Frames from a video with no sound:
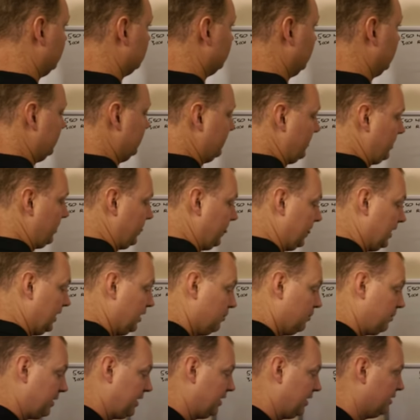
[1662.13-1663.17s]
excuse me,
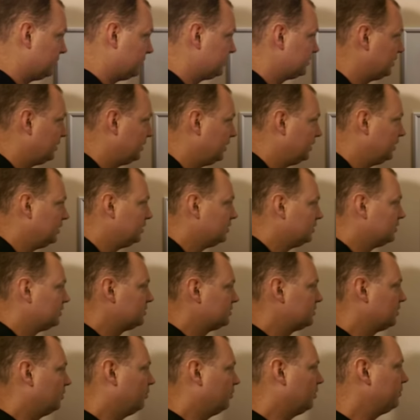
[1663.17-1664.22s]
pounds.
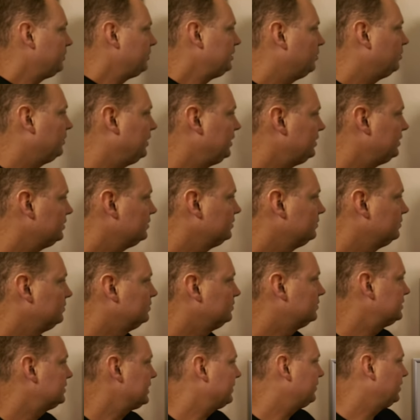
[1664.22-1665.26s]
So we're between
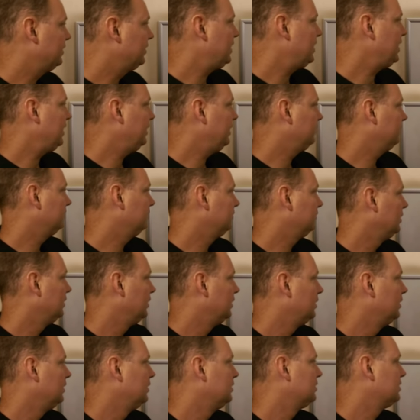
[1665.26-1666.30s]
7 and 8.
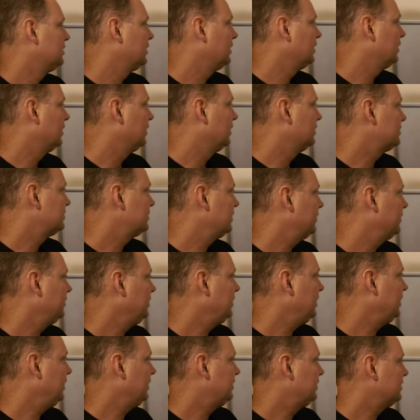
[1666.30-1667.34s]

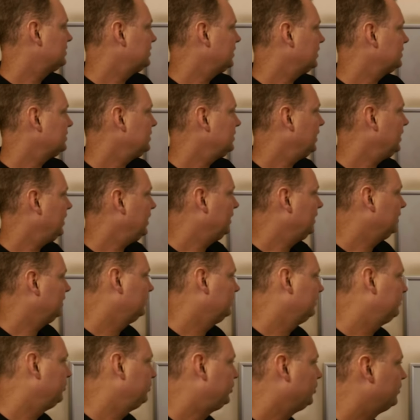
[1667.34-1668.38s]
78 to 68.
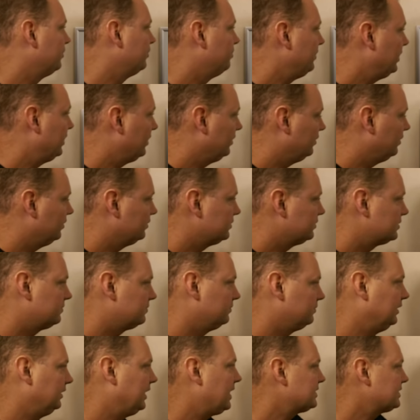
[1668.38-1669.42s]
We go in the
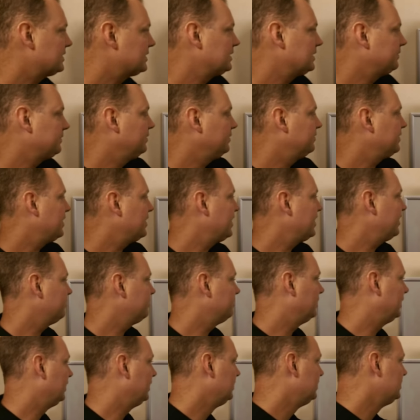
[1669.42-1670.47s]
middles, less than
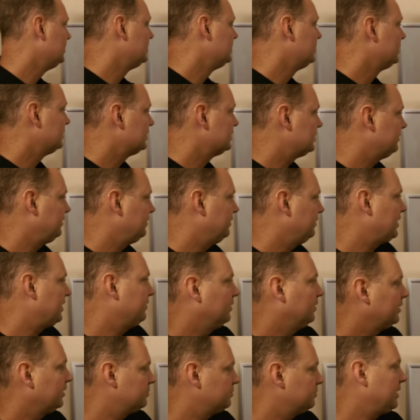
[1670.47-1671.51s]
75, but
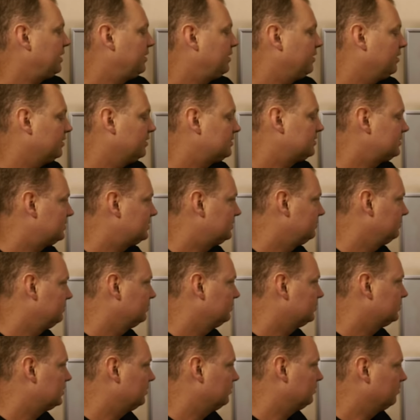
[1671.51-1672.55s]
75 looks better. It's
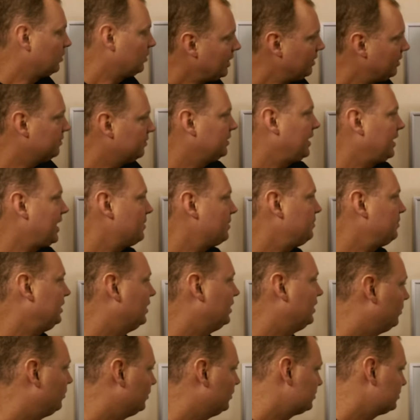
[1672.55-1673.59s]
a round,
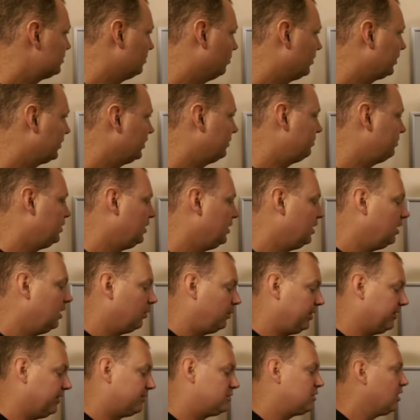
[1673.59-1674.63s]
happy number. So we're gonna,
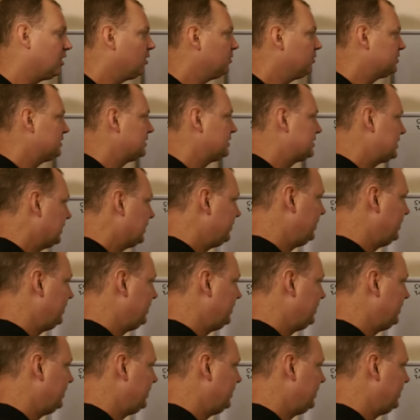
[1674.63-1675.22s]
we have chosen